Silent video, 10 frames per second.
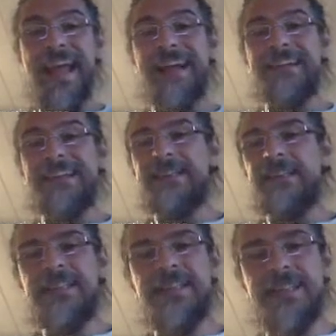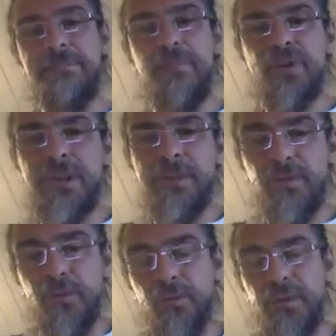and this is impossible
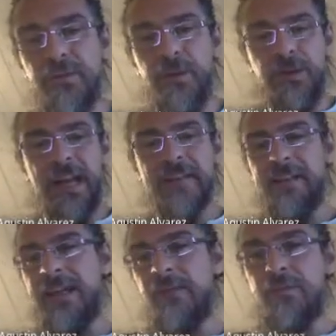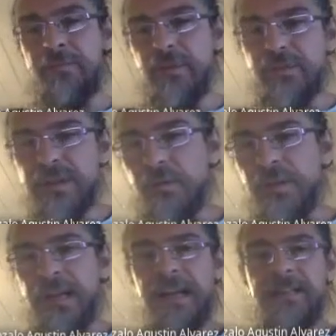to do it with classical computer.
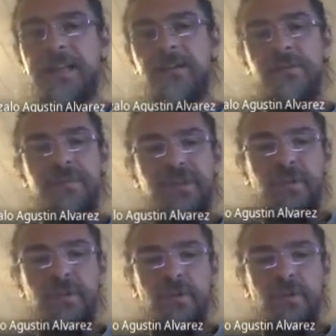With classical computer,